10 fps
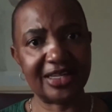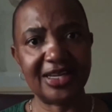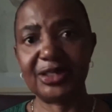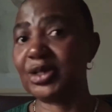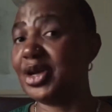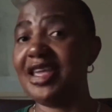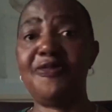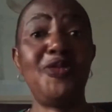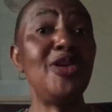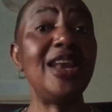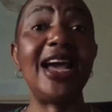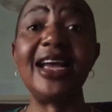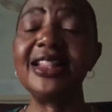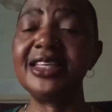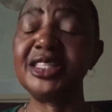So if you like
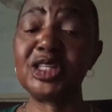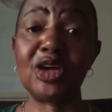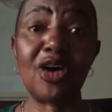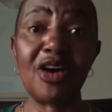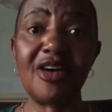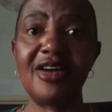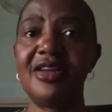this talk,